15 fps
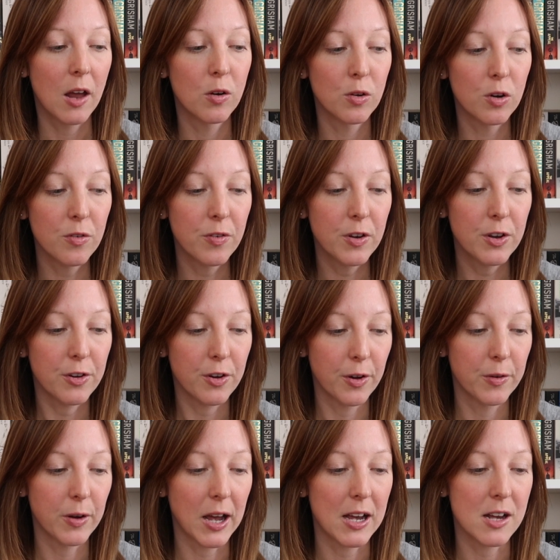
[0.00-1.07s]
an orphan
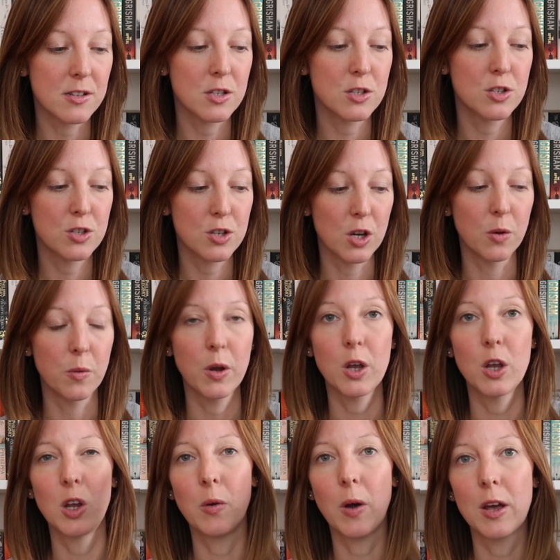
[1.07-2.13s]
known as Sue
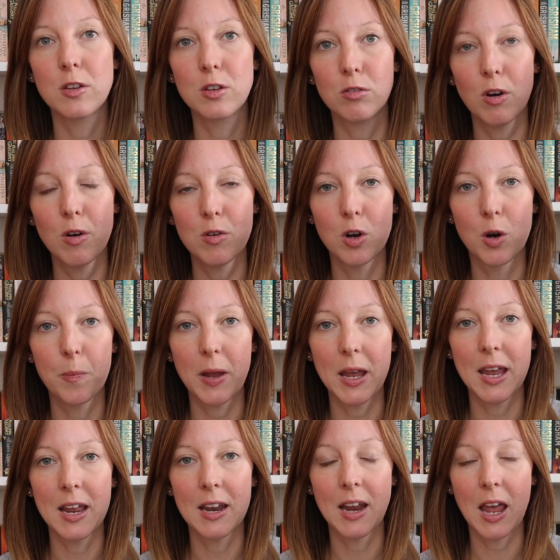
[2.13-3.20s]
who has grown up
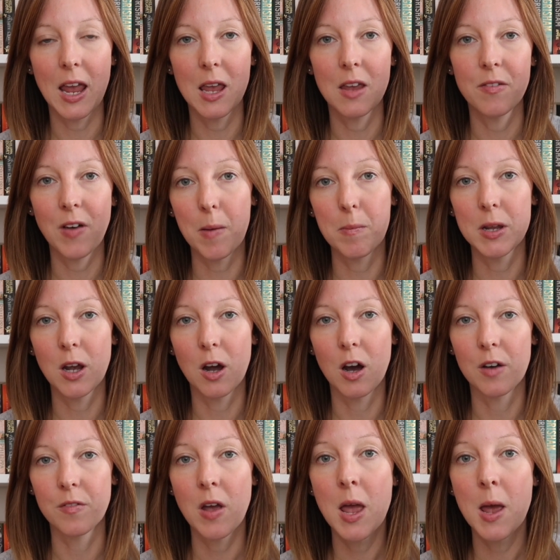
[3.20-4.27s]
in a family
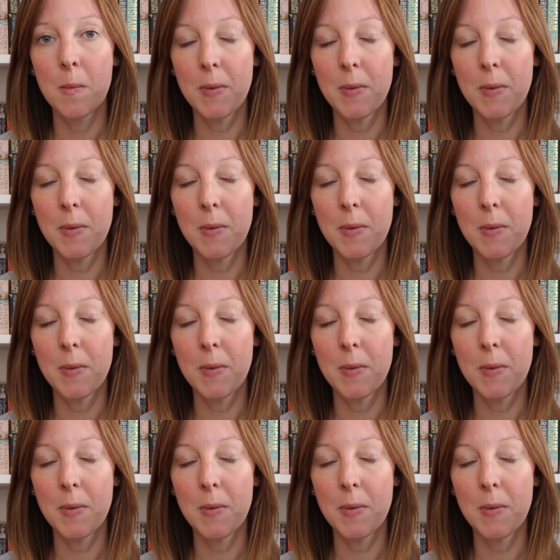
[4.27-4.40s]
of